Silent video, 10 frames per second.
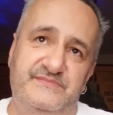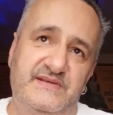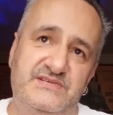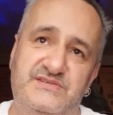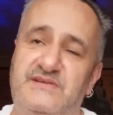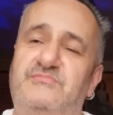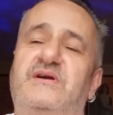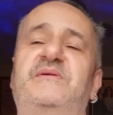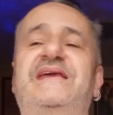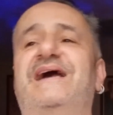I
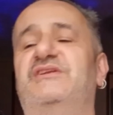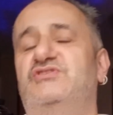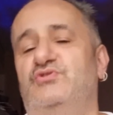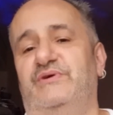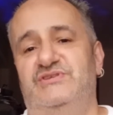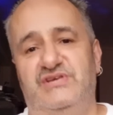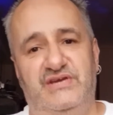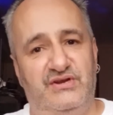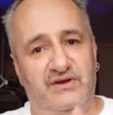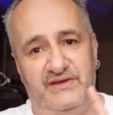mean, he had a choice. He
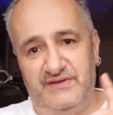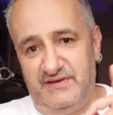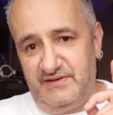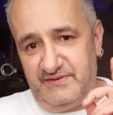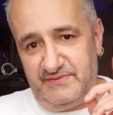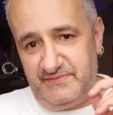could either